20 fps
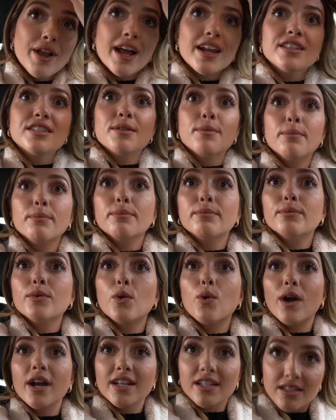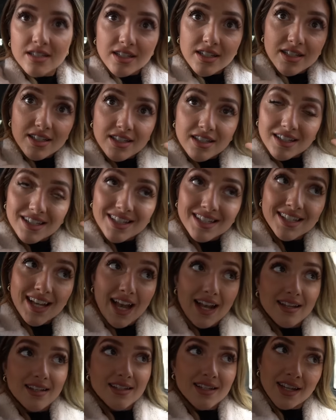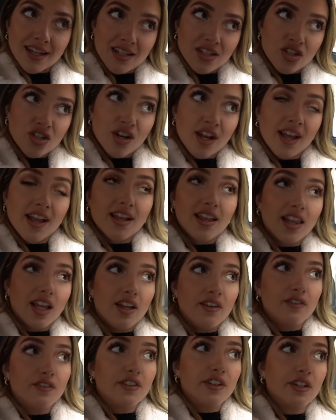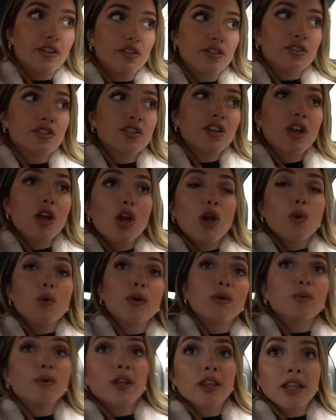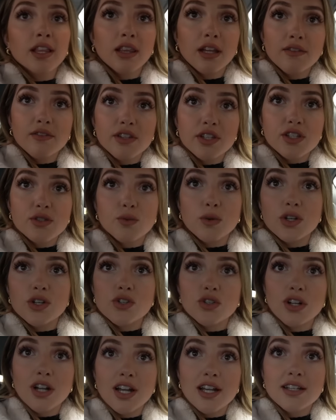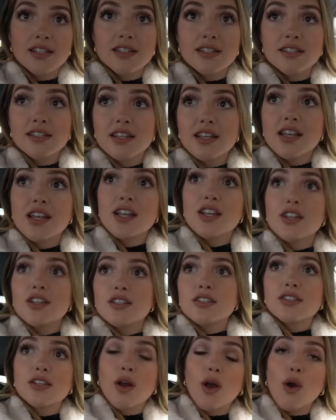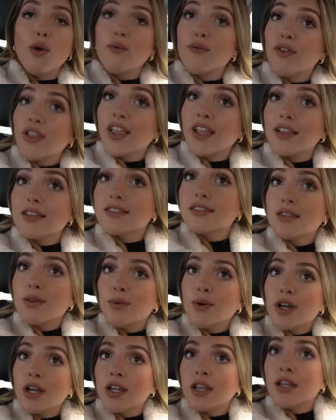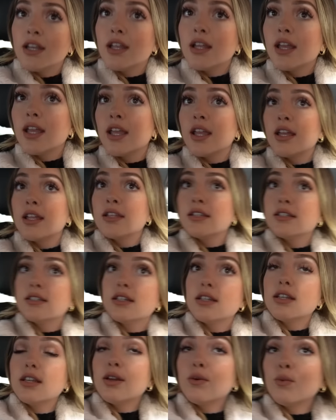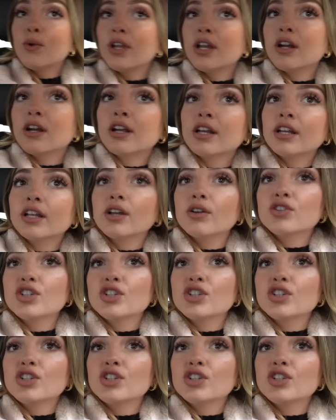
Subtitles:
had some quite success yesterday at Kleinfeld's. We really loved this one dress. So hopefully it's the one. And we are gonna go